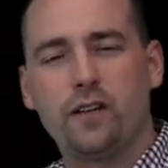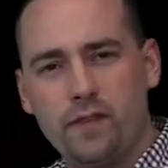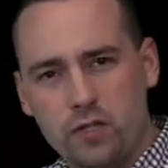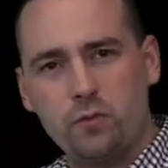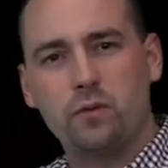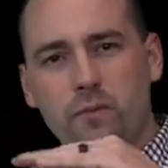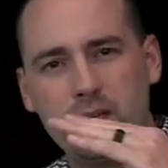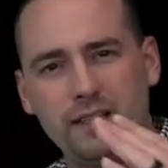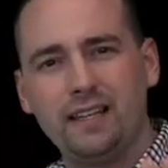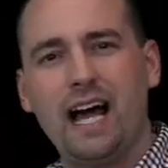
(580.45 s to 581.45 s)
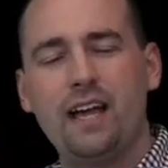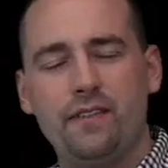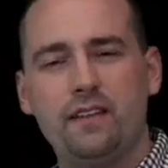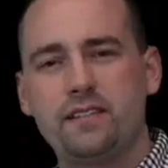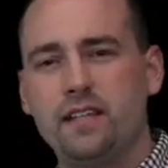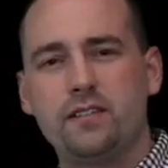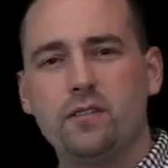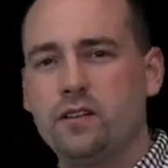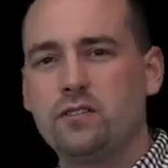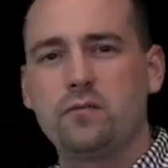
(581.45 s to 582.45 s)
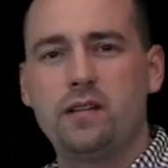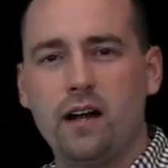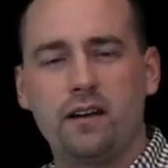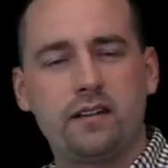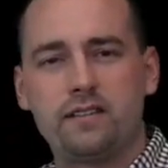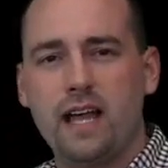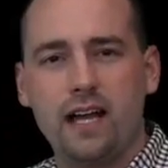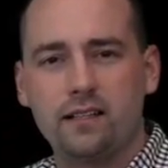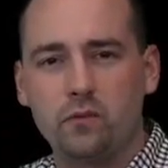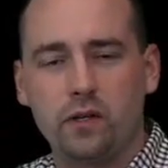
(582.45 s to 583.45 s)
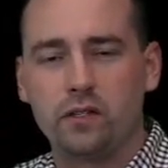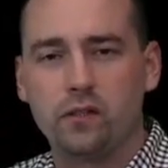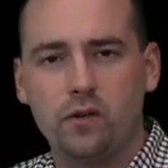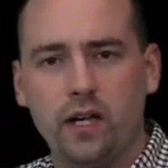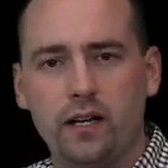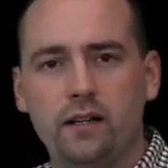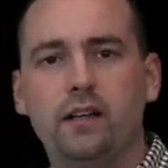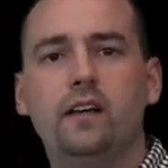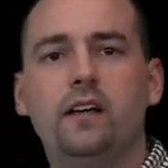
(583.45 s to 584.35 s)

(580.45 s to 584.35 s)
If this were to be a live instance, you could zoom down to exactly where you're located.